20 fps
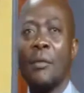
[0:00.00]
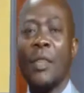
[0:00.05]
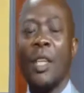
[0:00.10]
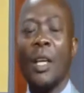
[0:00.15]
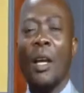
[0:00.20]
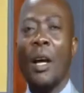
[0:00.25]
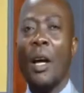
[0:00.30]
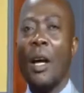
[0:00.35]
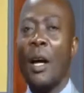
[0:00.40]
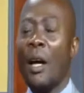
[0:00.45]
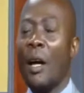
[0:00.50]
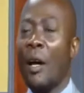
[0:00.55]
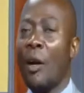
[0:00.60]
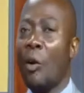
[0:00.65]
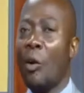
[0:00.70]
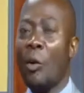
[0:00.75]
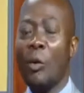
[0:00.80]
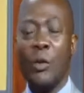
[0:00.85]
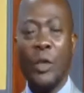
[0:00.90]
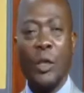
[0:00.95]

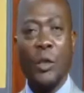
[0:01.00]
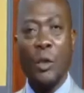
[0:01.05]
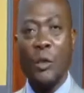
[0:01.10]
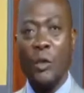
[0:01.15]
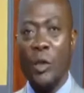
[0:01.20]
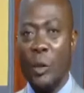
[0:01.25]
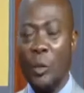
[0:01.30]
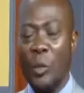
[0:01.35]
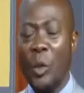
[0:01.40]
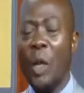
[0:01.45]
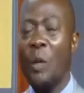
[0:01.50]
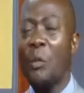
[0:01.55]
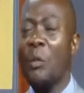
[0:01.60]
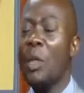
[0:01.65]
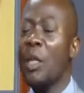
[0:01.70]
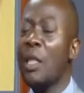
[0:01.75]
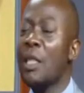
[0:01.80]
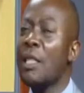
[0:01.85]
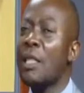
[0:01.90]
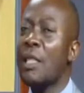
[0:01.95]
Office of the Prime
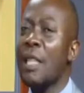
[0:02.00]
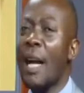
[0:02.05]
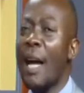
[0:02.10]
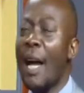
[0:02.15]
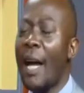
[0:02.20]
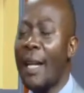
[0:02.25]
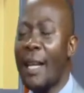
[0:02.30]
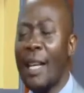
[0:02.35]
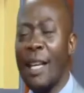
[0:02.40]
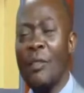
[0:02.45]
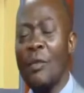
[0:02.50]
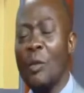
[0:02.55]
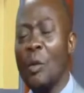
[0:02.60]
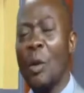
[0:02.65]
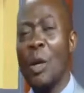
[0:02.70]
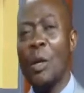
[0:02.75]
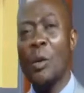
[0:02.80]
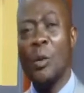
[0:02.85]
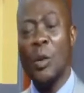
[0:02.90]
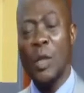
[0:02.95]
Minister and
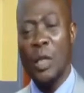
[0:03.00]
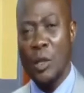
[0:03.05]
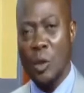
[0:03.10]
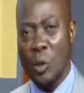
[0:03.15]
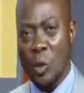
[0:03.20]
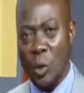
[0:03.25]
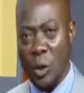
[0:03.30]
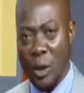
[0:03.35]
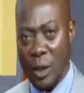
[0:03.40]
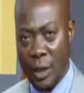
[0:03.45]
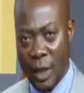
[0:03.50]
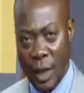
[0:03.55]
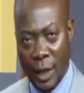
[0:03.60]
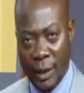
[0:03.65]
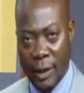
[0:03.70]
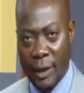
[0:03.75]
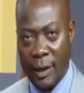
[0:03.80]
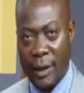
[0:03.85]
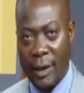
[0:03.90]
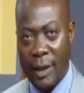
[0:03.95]
everyone who is
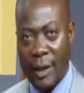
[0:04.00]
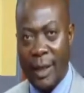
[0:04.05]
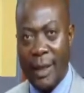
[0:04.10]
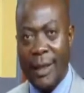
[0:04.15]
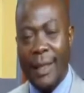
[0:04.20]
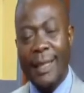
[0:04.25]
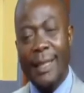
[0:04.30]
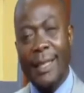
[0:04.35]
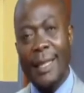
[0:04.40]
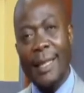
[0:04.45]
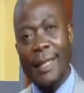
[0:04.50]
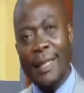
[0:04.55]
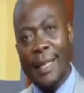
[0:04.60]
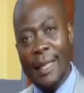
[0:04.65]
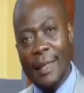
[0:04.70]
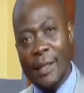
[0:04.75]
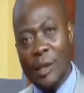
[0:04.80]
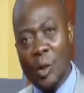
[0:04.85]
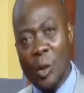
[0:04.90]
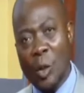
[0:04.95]
concerned, that let
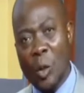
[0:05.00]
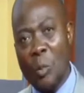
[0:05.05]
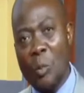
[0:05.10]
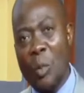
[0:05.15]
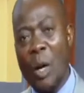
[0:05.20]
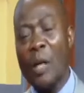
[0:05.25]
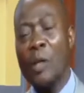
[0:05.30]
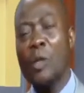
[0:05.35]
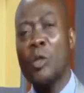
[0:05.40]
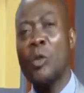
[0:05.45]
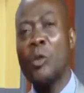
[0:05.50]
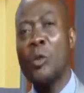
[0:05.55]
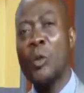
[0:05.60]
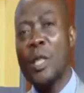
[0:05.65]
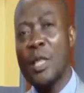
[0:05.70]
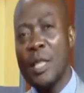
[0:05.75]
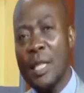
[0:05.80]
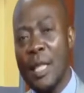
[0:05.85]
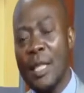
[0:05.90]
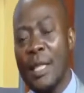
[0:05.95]
us go back to
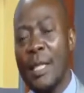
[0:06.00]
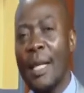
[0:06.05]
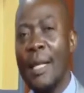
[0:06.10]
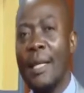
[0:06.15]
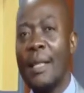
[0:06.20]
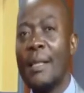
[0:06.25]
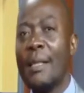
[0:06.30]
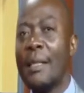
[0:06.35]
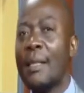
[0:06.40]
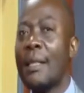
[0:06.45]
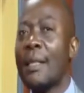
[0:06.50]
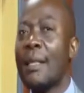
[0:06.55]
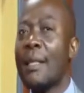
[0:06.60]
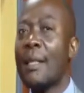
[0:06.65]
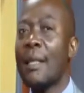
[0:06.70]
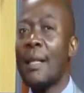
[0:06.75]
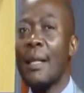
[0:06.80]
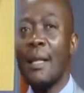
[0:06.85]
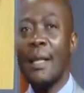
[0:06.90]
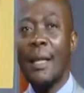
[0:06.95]
recentering
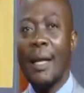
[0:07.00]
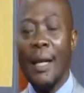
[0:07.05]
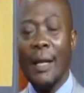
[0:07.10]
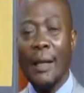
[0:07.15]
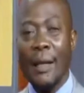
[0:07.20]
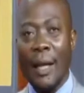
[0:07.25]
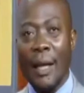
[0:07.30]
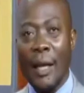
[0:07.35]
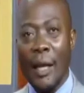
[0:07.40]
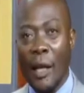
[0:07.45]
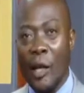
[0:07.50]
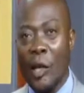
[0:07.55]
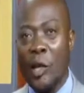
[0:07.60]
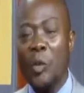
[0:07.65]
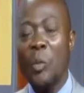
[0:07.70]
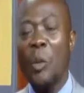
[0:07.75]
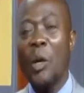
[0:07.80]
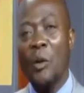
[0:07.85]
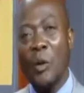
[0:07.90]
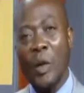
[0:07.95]
a
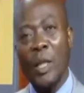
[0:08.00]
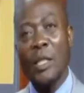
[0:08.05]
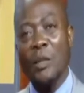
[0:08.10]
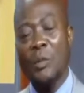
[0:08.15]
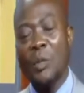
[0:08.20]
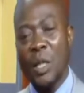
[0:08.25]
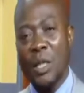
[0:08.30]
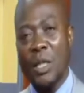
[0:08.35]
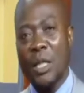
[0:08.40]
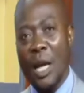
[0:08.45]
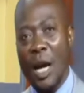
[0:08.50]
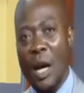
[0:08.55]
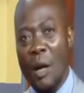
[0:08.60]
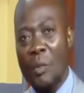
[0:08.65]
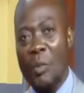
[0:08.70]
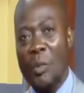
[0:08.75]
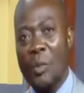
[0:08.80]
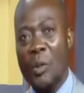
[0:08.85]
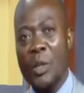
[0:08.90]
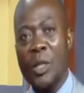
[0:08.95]
human rights-based
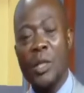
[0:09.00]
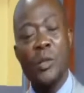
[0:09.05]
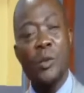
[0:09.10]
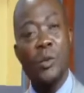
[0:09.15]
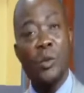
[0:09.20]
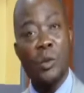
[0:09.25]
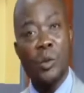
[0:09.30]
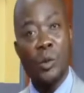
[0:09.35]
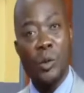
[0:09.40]
approach to